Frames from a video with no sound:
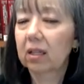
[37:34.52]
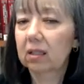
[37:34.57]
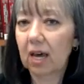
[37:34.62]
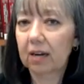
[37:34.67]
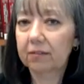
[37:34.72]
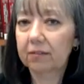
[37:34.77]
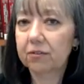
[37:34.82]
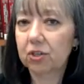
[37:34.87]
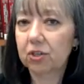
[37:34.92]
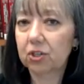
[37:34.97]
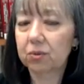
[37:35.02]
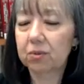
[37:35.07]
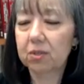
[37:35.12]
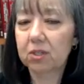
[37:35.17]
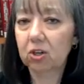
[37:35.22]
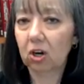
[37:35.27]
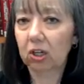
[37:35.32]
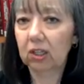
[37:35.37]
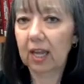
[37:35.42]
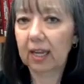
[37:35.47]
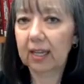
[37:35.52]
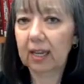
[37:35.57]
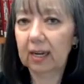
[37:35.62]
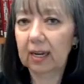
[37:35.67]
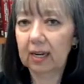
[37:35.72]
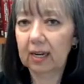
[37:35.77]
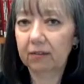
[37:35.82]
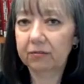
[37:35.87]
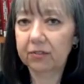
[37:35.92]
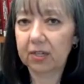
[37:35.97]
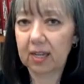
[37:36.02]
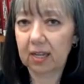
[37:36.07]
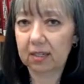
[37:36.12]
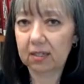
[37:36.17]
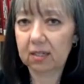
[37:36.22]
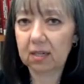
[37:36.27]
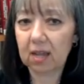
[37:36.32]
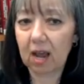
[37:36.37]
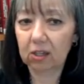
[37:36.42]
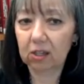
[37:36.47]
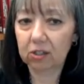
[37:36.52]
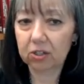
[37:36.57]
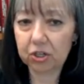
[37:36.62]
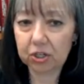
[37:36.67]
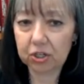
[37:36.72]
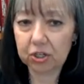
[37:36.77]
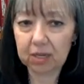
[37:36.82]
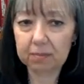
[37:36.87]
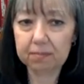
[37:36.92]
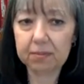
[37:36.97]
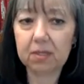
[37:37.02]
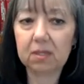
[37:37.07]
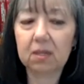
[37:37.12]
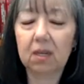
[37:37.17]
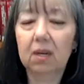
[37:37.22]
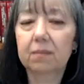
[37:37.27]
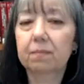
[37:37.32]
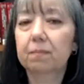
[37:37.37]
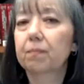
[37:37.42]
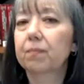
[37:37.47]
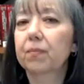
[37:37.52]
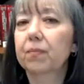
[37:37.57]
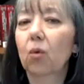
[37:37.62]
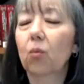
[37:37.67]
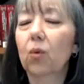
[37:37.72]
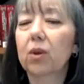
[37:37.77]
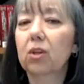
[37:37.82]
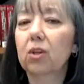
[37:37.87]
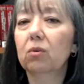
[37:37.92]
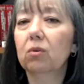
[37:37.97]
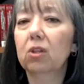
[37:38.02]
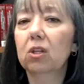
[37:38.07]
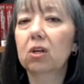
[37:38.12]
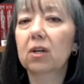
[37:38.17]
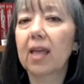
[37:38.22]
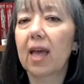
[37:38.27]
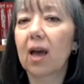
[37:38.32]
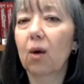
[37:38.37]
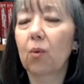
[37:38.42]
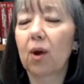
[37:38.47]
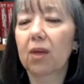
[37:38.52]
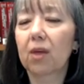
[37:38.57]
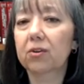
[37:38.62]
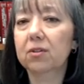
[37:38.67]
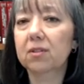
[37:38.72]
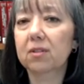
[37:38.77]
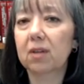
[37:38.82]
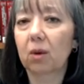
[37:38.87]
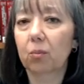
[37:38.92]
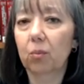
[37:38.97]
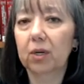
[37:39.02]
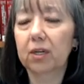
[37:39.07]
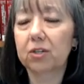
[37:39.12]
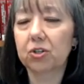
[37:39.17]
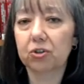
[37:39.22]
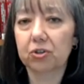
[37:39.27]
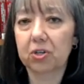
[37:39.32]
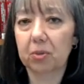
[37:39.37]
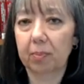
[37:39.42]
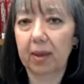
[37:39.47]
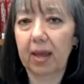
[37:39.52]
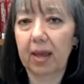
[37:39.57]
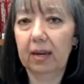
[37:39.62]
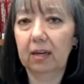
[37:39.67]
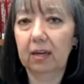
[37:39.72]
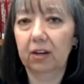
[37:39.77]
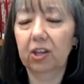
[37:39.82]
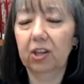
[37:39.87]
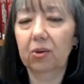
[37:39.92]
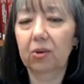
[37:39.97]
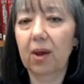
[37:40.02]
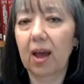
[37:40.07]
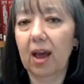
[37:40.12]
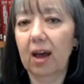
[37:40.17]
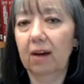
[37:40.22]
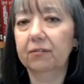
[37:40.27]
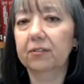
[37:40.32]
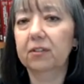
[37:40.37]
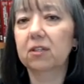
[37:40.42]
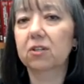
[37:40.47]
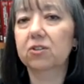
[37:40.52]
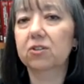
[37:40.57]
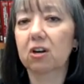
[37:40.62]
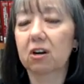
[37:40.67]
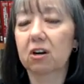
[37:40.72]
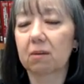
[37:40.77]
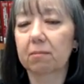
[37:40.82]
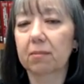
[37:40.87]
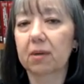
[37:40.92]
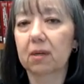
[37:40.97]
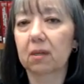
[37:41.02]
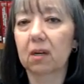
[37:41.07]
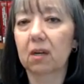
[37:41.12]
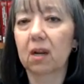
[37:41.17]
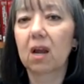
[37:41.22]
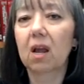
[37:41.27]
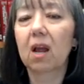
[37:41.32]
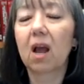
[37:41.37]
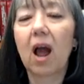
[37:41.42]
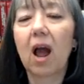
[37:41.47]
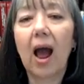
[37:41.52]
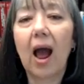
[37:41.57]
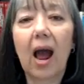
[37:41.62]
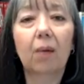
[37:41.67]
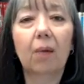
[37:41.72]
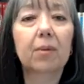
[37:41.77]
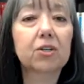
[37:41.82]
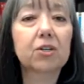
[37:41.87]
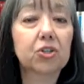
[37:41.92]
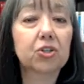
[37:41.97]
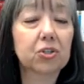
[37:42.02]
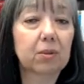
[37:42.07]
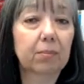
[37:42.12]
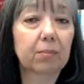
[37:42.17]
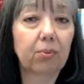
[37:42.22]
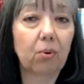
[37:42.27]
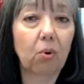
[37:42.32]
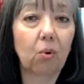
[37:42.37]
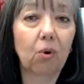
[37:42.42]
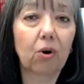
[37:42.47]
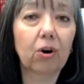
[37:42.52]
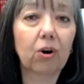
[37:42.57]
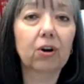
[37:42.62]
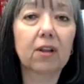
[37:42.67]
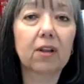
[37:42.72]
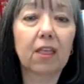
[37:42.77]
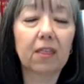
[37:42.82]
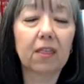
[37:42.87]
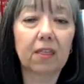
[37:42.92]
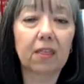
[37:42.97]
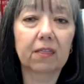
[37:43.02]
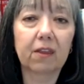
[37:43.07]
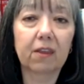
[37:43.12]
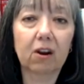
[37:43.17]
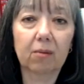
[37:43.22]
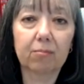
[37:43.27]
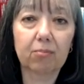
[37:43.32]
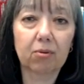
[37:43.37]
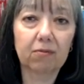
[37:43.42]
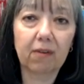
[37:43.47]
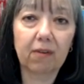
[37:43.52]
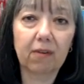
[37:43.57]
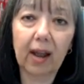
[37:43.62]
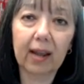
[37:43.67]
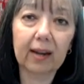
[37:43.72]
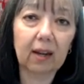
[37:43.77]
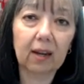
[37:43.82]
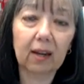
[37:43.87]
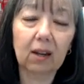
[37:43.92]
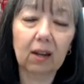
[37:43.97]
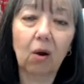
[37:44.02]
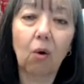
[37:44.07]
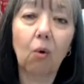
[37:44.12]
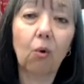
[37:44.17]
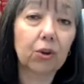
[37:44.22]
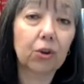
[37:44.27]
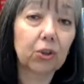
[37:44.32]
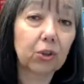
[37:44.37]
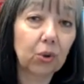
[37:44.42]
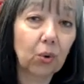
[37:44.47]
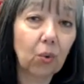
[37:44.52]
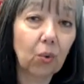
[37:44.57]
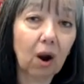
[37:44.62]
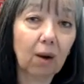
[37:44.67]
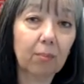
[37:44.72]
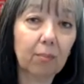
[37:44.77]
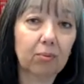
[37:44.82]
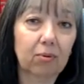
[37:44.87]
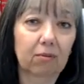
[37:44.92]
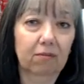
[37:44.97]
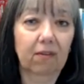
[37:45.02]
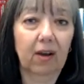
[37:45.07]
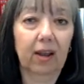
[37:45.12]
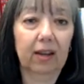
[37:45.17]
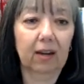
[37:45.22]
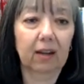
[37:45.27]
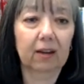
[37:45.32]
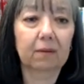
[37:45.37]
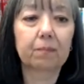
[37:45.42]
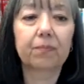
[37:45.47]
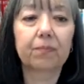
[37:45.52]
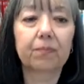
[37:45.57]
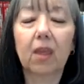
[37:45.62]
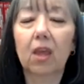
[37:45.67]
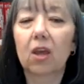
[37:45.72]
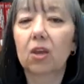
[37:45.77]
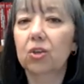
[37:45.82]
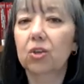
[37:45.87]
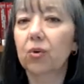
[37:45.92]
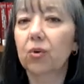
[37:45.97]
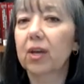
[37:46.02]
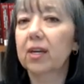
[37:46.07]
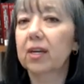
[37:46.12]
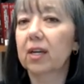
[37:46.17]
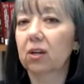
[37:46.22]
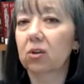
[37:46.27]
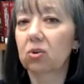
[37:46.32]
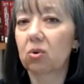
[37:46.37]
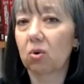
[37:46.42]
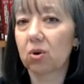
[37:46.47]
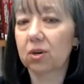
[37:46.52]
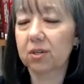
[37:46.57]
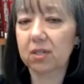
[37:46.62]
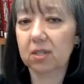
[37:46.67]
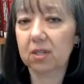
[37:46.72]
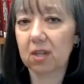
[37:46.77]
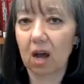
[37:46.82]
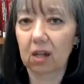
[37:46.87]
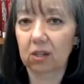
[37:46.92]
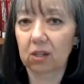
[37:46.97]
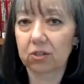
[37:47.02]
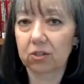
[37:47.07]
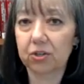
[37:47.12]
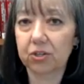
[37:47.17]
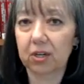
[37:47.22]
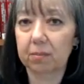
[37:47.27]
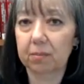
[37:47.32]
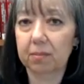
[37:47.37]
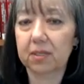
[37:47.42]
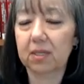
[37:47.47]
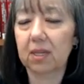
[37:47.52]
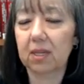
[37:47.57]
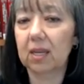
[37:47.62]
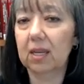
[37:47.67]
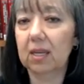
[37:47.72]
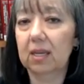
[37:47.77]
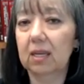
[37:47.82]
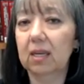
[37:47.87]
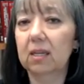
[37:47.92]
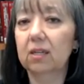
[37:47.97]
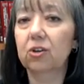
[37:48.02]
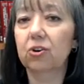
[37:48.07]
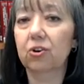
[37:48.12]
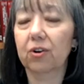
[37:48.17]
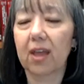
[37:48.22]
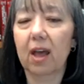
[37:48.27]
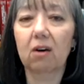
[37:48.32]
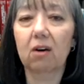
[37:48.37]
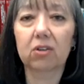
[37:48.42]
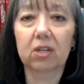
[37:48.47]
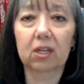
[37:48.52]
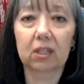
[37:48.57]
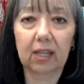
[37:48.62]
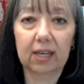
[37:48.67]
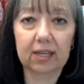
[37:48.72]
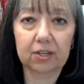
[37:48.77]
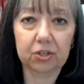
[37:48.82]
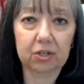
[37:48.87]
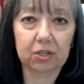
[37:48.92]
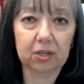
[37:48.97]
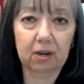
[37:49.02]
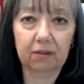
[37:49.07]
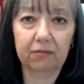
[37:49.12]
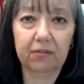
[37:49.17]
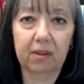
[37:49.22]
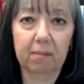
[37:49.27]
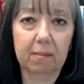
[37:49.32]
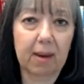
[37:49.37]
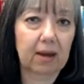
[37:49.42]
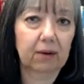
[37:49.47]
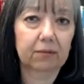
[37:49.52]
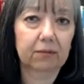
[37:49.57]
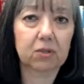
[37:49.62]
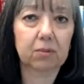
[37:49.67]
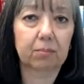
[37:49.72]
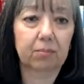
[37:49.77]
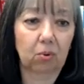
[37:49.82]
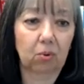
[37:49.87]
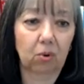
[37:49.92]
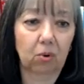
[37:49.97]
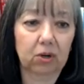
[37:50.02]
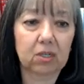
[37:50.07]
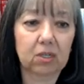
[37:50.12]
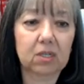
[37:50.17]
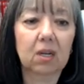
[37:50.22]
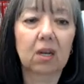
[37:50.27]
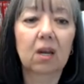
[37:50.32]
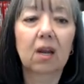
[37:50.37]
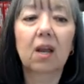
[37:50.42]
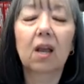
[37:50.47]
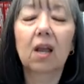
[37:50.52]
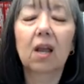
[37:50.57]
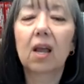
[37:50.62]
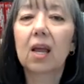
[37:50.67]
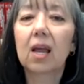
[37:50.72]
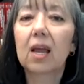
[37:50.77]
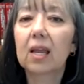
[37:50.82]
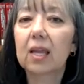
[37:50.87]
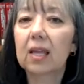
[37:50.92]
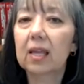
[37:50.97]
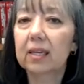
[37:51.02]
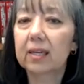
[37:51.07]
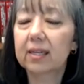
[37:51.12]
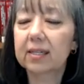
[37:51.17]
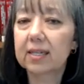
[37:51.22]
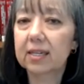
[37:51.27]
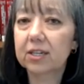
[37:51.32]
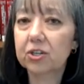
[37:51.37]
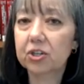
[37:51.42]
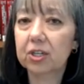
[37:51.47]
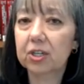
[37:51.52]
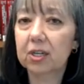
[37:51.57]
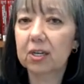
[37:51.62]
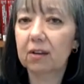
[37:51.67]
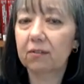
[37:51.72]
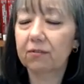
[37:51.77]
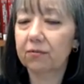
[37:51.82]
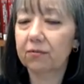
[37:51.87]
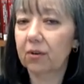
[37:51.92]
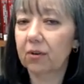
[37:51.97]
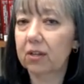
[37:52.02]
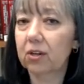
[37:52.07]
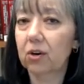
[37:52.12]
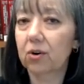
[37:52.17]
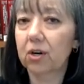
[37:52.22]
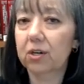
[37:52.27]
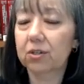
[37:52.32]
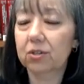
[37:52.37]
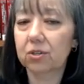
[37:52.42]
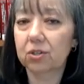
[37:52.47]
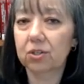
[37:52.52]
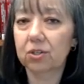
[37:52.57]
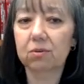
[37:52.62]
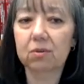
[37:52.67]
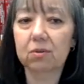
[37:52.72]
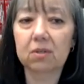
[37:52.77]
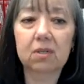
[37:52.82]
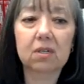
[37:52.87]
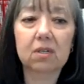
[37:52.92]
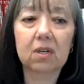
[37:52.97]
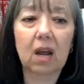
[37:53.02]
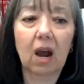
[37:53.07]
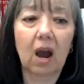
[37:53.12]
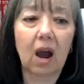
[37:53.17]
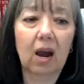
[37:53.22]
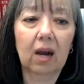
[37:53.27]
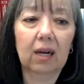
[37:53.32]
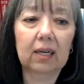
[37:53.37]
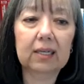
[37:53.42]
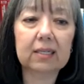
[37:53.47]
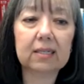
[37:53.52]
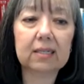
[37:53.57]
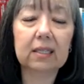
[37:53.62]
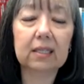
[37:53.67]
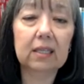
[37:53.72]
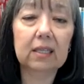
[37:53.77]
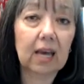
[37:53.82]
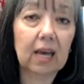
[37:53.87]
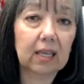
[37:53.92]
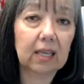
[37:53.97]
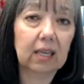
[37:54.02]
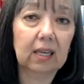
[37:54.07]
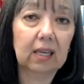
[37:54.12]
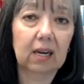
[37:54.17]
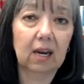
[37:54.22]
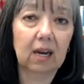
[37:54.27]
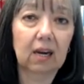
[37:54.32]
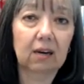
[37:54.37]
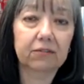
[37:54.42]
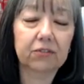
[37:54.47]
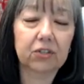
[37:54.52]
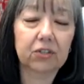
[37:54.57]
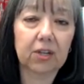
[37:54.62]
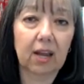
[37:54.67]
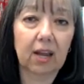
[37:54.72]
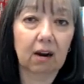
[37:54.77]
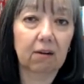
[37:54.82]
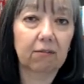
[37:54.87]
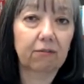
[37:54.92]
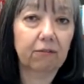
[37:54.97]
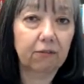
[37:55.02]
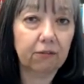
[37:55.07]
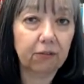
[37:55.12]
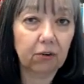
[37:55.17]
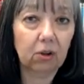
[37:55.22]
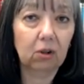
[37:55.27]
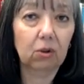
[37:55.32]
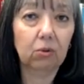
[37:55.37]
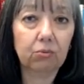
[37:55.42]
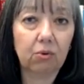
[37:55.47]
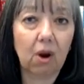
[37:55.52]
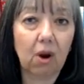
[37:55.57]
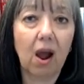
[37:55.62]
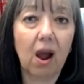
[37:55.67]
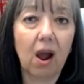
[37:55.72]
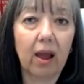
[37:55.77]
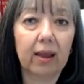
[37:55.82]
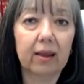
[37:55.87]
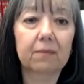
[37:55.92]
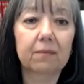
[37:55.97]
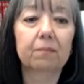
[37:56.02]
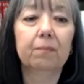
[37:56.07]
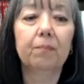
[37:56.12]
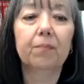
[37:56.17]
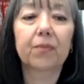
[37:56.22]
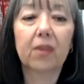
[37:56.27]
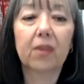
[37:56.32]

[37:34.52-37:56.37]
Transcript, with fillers: A lot of students are lucky enough to get scholarships. When you look at whether someone is your dependent, you have to determine how much support they're providing or you are providing. You can ignore scholarships in your calculation of the amount of support. In addition, if your student uh, is lucky enough to get a full ride,